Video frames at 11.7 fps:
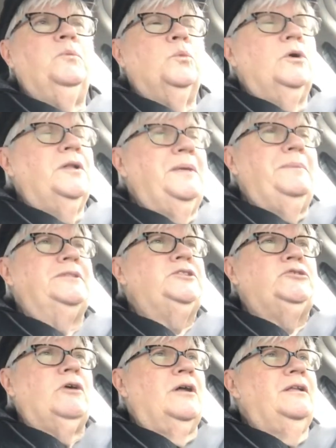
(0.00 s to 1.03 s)
really been
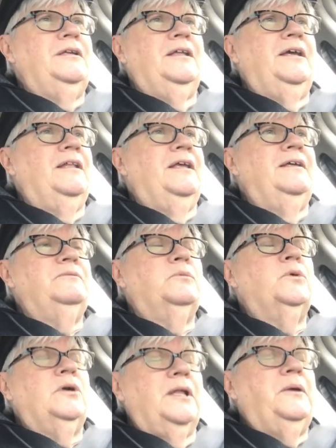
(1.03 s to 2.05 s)
struggling lately.
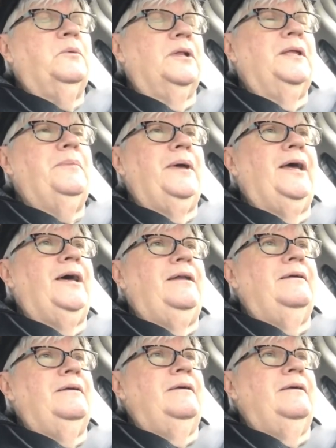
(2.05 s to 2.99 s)
Really, really bad.